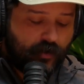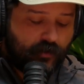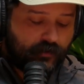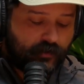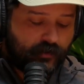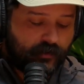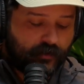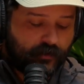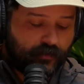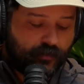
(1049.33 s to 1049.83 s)

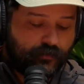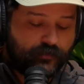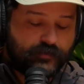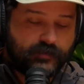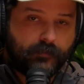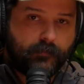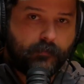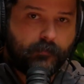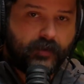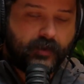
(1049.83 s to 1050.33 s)
who's
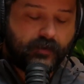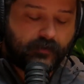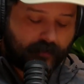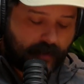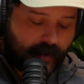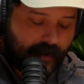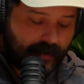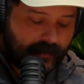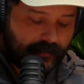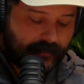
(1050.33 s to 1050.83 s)
a mid
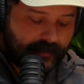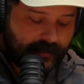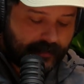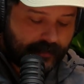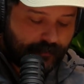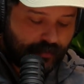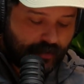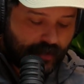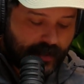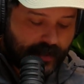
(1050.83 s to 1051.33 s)

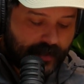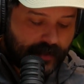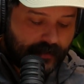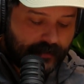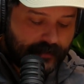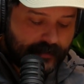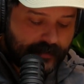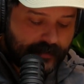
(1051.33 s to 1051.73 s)
A-League player.